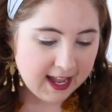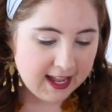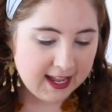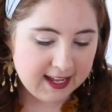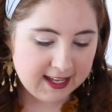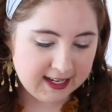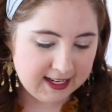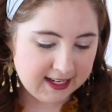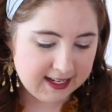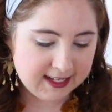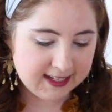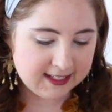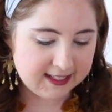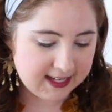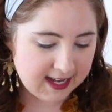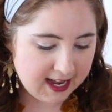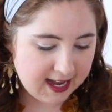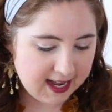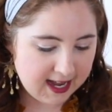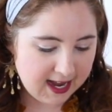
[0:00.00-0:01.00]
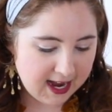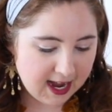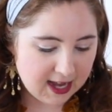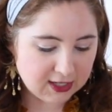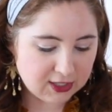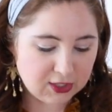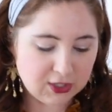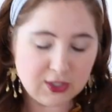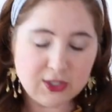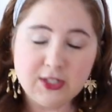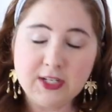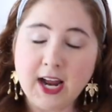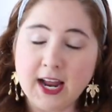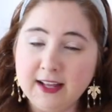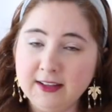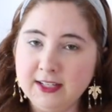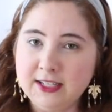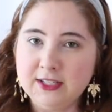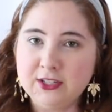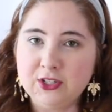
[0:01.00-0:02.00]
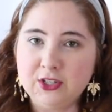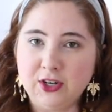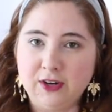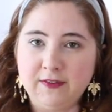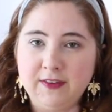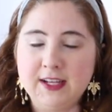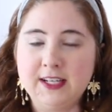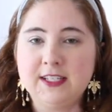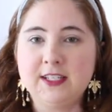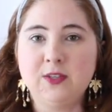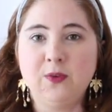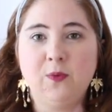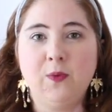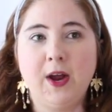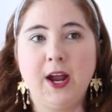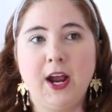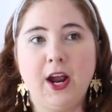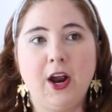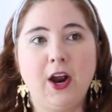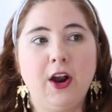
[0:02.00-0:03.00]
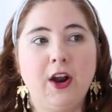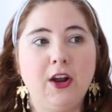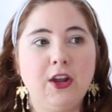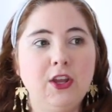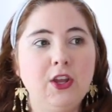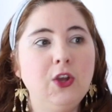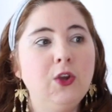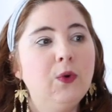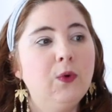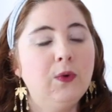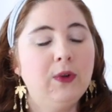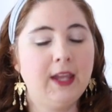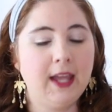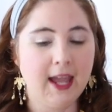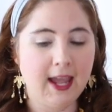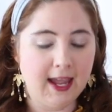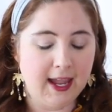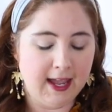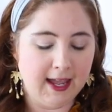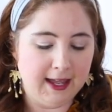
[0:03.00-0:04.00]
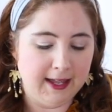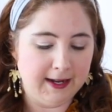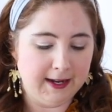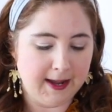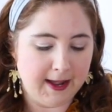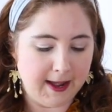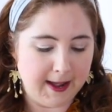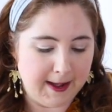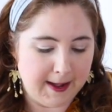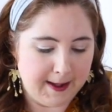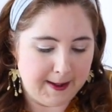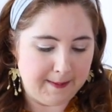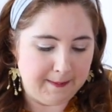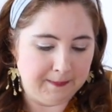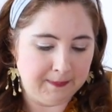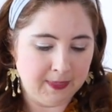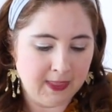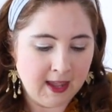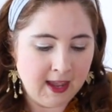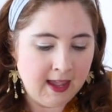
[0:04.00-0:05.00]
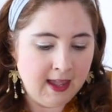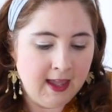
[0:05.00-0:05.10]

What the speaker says: it is a styling service where you can